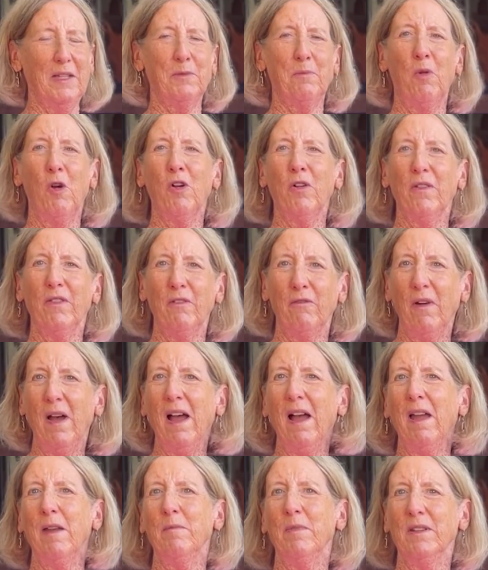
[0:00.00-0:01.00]
That's part of the
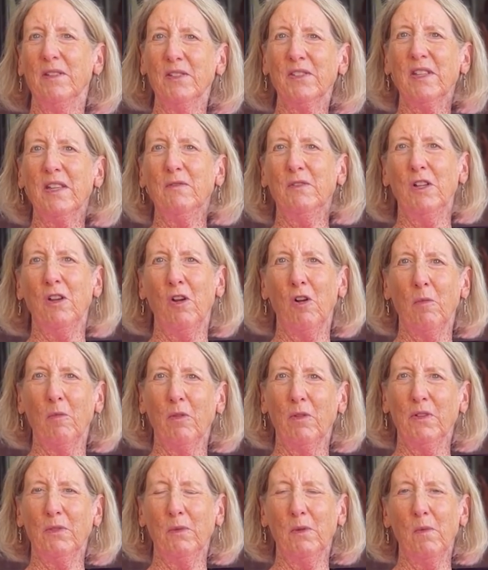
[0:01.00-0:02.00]
vibe in Safety
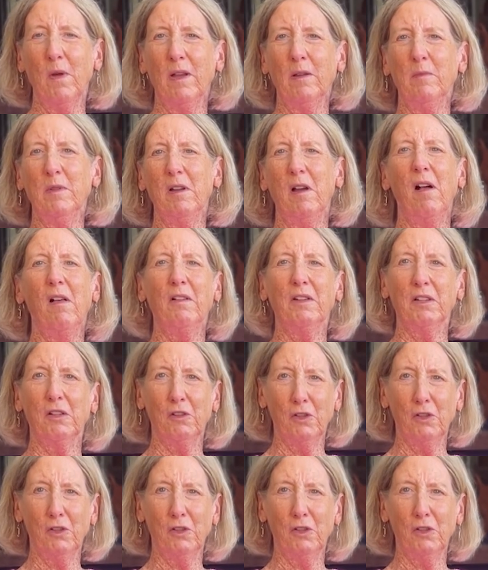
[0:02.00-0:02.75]
Harbor is we want to be all